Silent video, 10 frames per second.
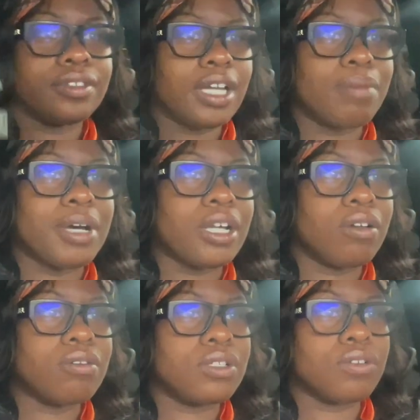got my
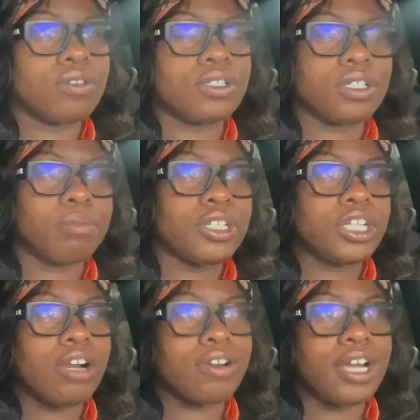clothes on, took my
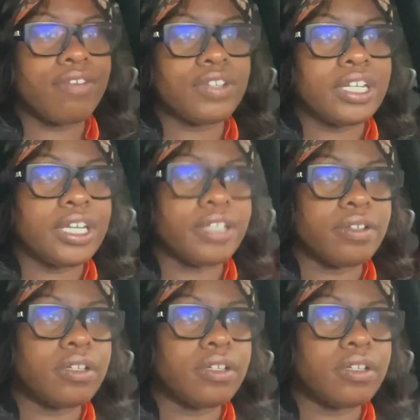shower, everything.